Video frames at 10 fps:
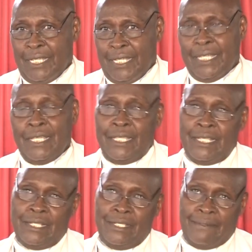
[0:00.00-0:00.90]

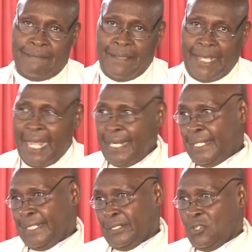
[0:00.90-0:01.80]
in
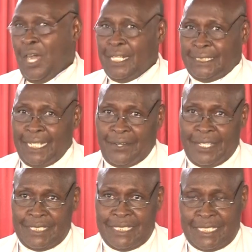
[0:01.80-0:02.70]
Galilee. Go and tell
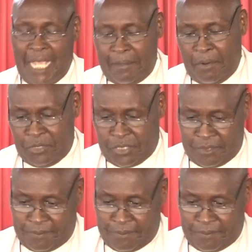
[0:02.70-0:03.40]
his disciples."